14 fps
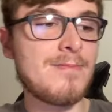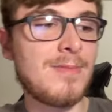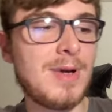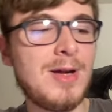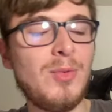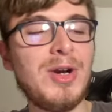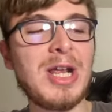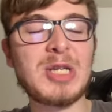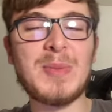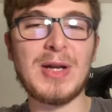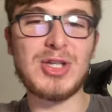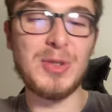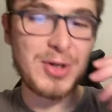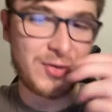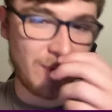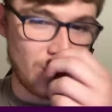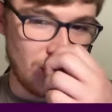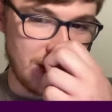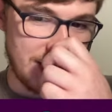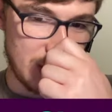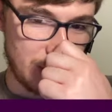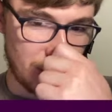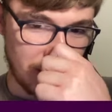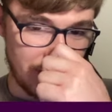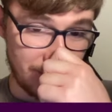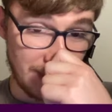I wouldn't expect too much from Ward at this point.